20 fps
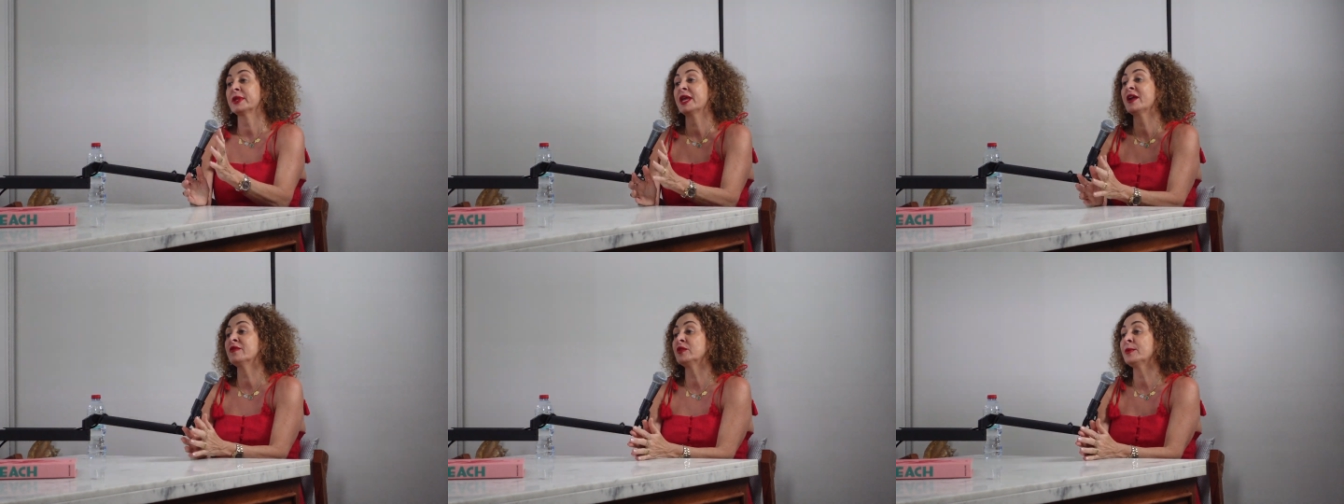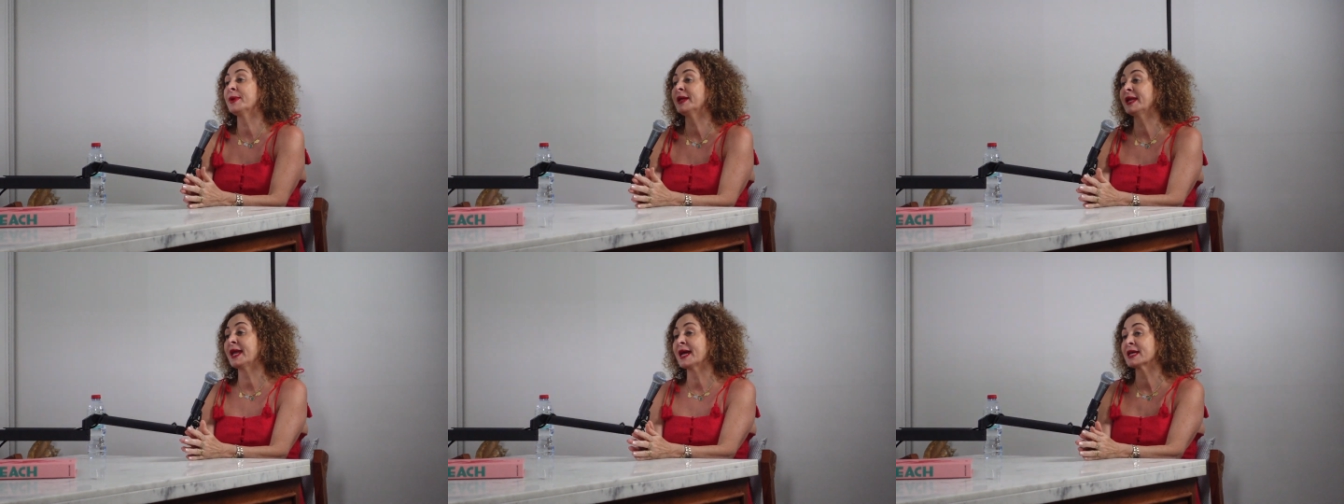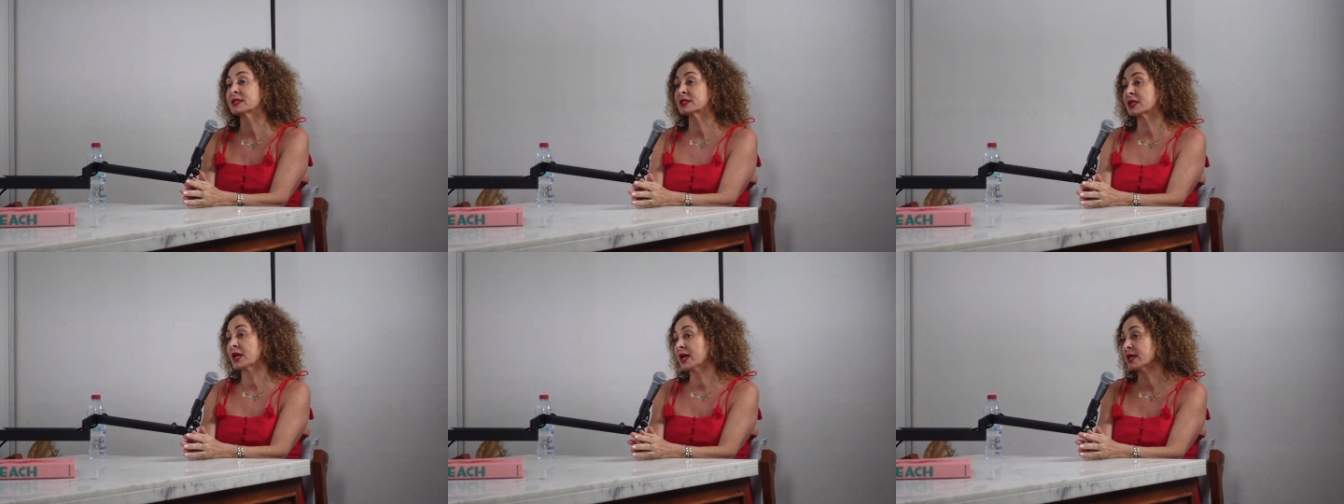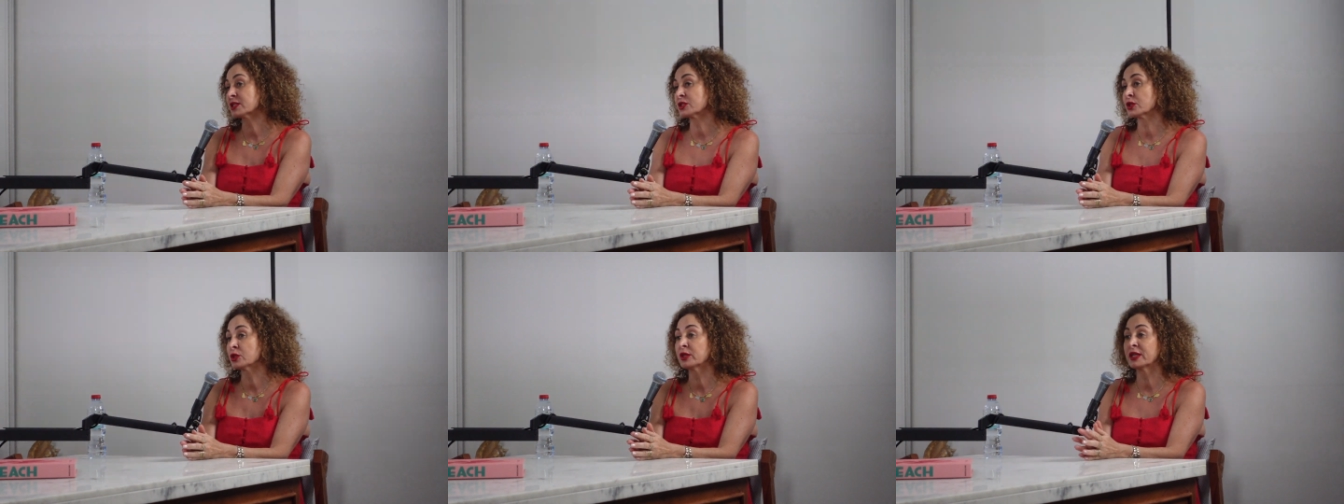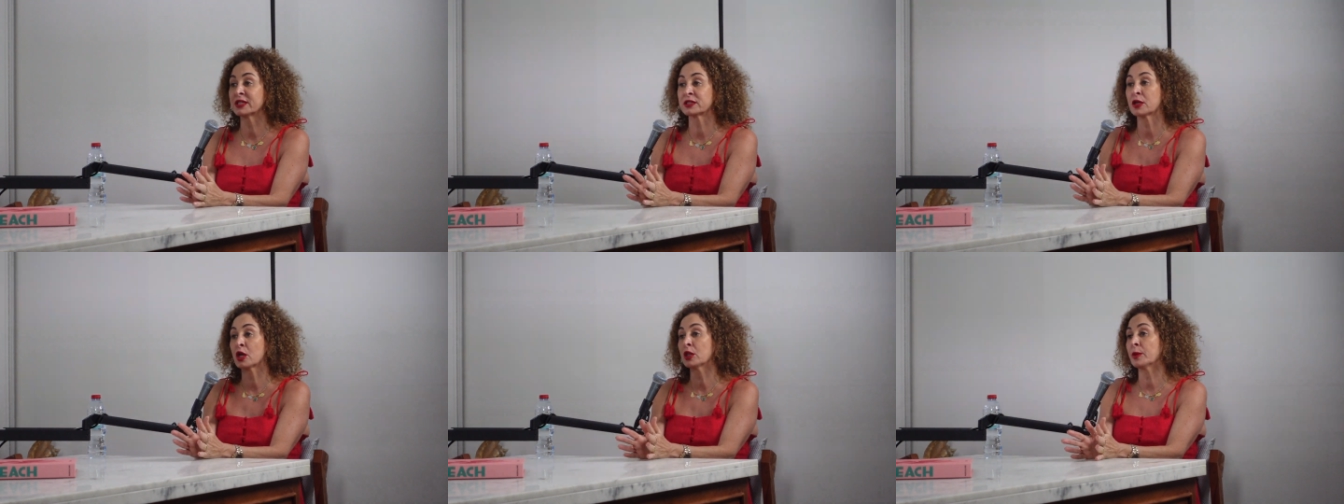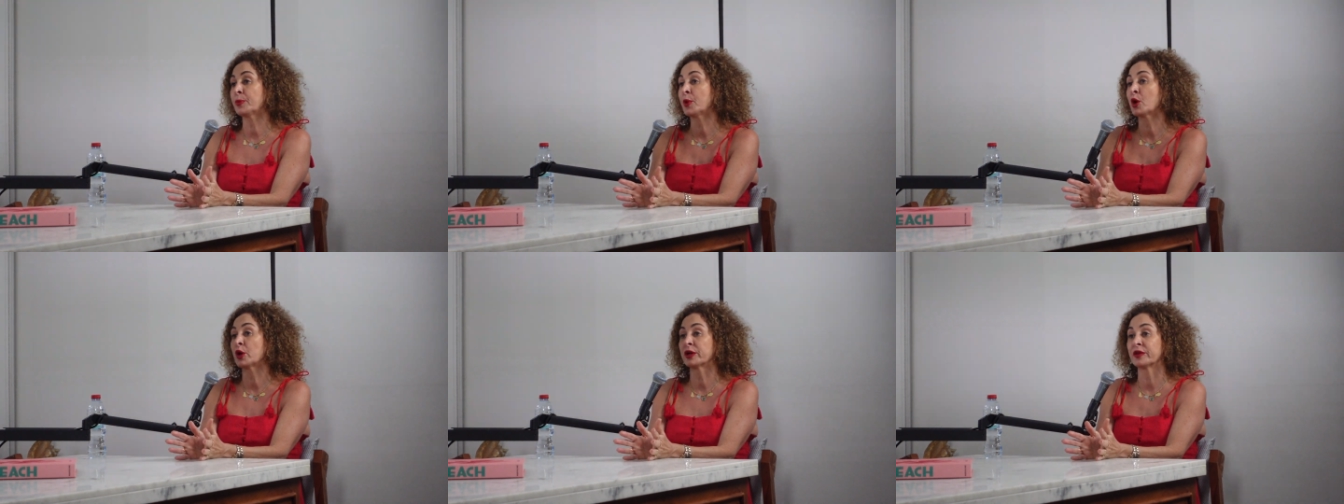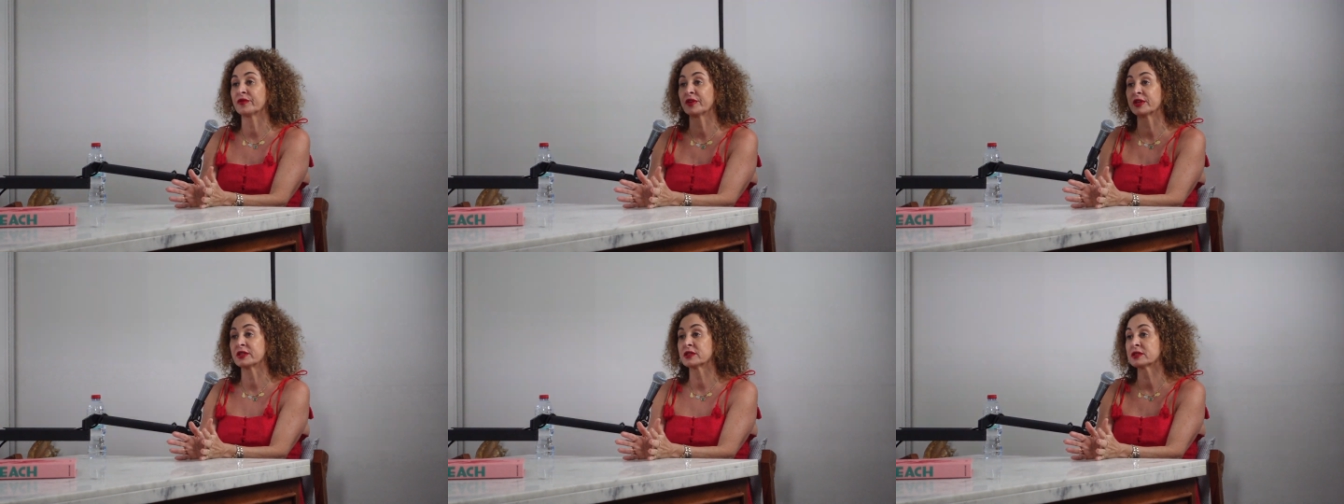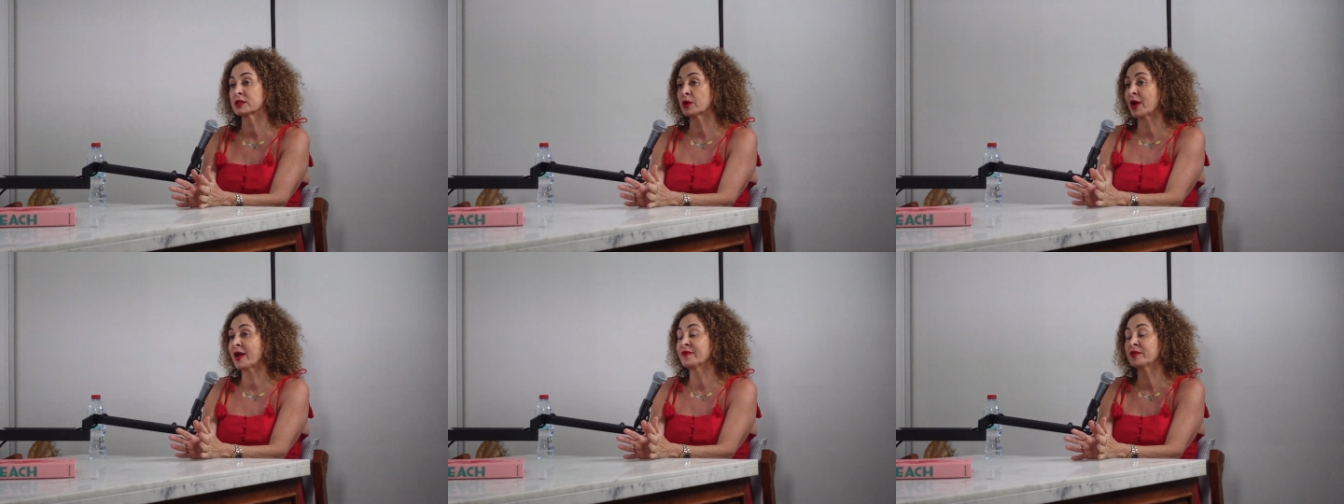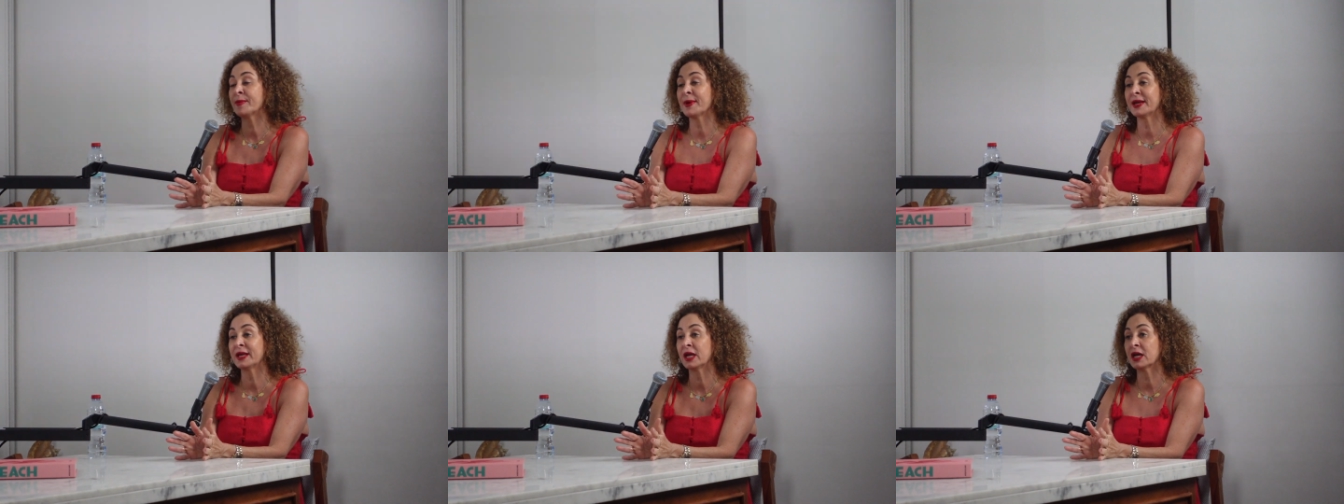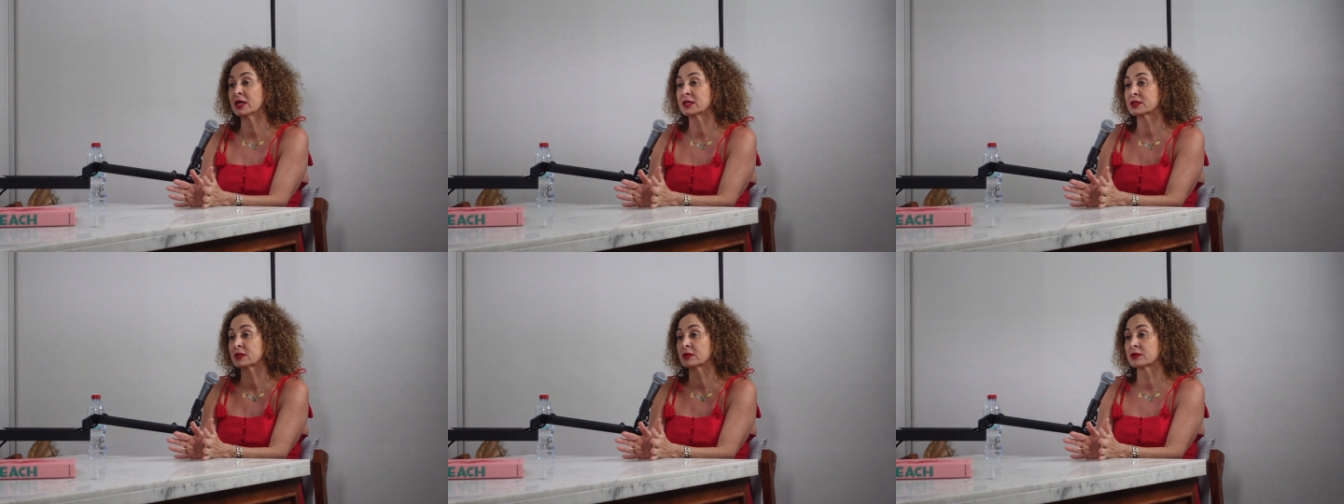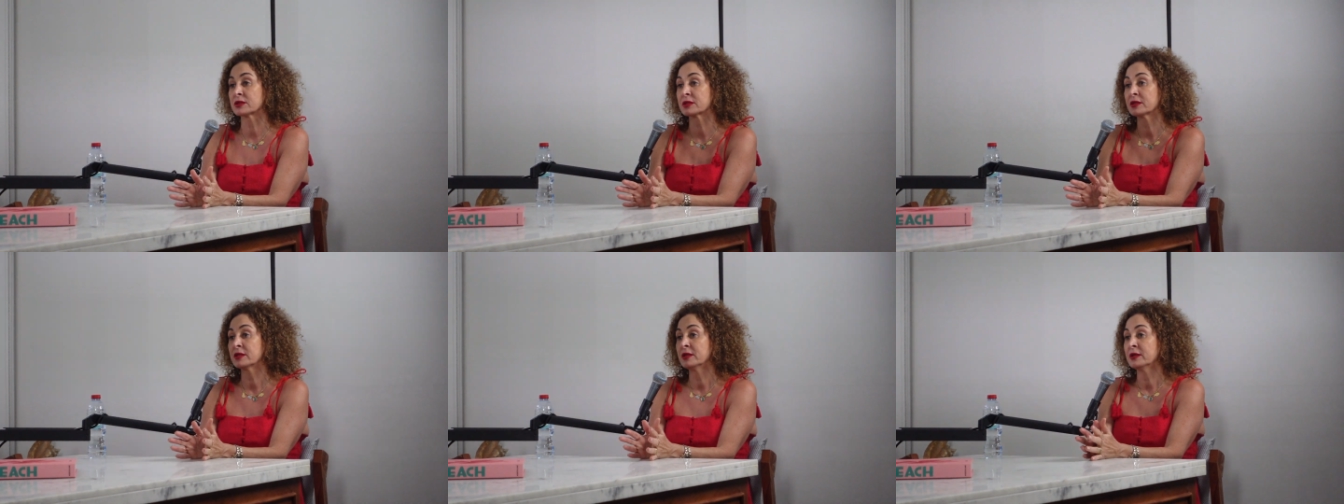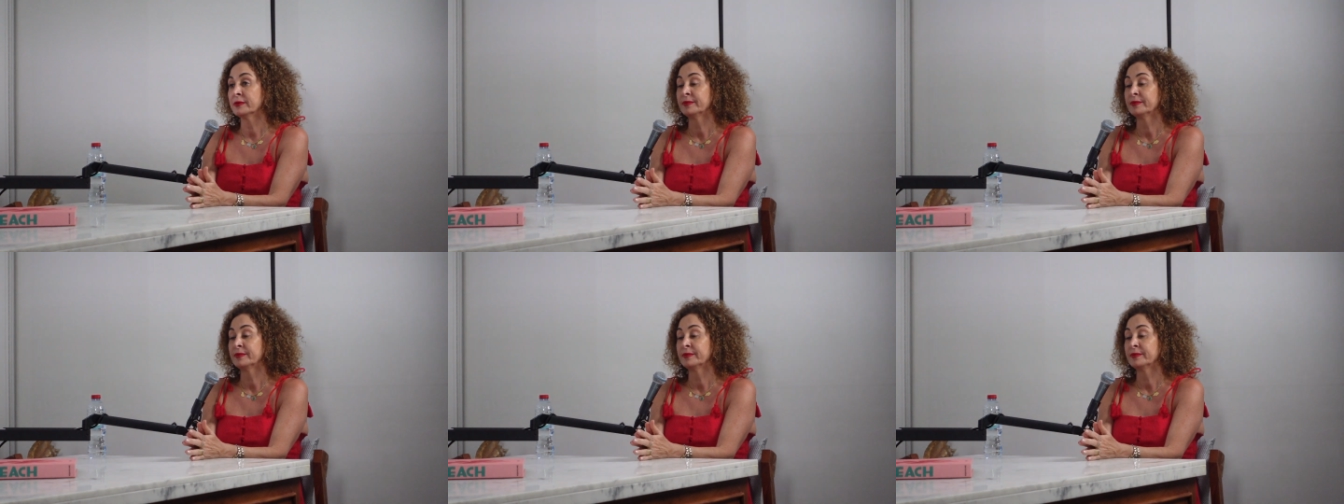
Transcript: Everybody has to hustle. It's all a part of it. So everybody hustles.